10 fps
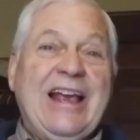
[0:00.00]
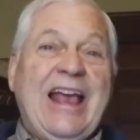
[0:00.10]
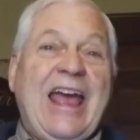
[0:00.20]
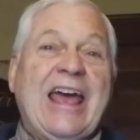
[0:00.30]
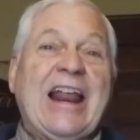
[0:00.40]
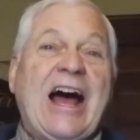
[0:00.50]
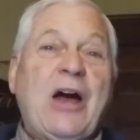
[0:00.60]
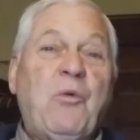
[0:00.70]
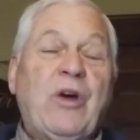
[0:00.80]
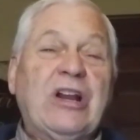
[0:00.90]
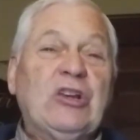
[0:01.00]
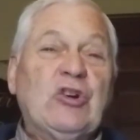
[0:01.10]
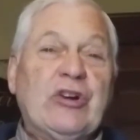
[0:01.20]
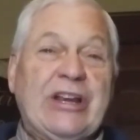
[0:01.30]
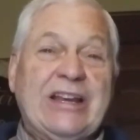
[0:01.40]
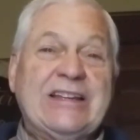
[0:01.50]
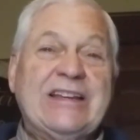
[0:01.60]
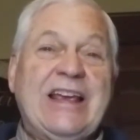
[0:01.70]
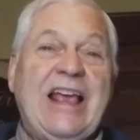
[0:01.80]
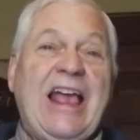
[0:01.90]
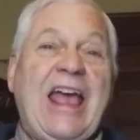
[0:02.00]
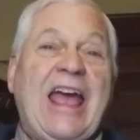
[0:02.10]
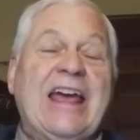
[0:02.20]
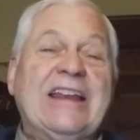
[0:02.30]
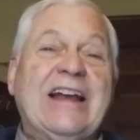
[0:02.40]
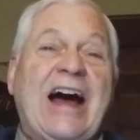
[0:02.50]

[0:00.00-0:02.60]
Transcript: and I want to learn it. And